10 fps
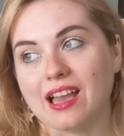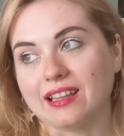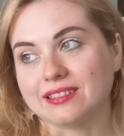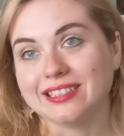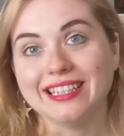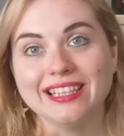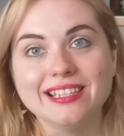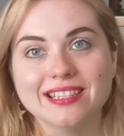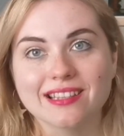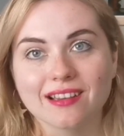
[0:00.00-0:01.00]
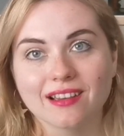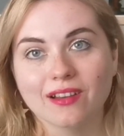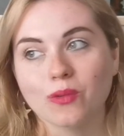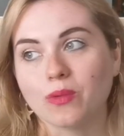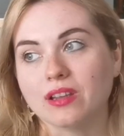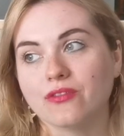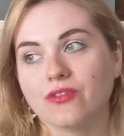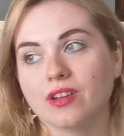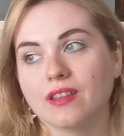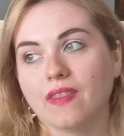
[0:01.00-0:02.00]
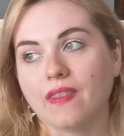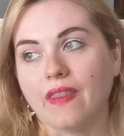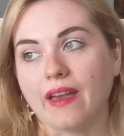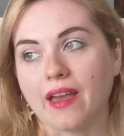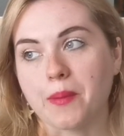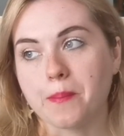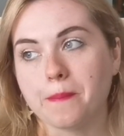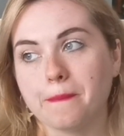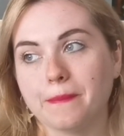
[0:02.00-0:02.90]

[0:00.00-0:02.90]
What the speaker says: and ease with the